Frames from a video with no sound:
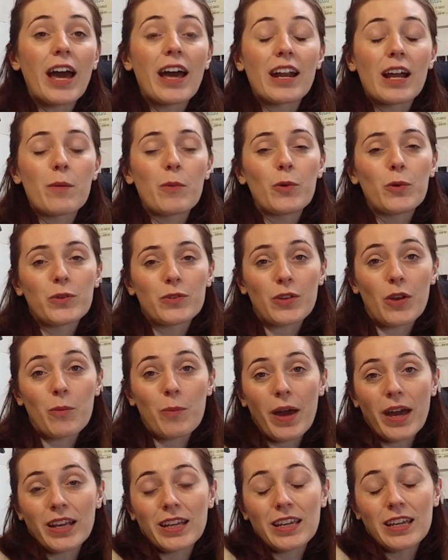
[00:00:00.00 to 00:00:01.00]
and I'm also
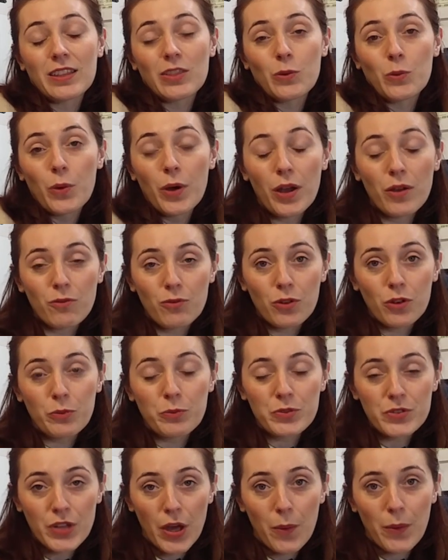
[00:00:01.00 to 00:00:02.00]
back in the workroom
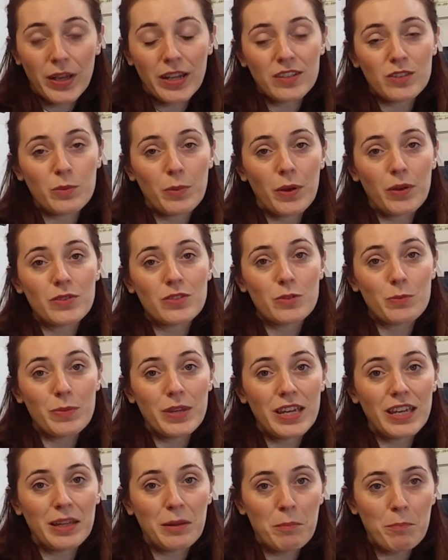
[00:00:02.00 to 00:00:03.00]
sewing as opposed to
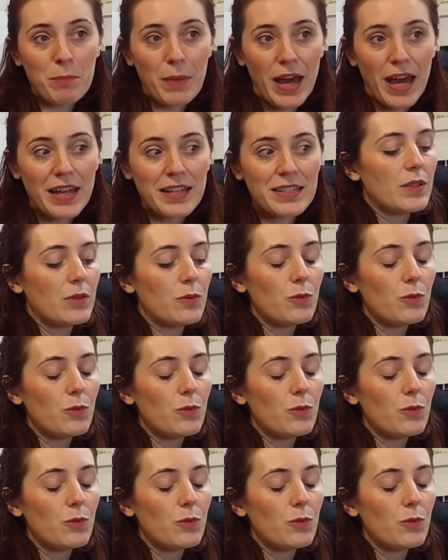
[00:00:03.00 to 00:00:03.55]
being in bed,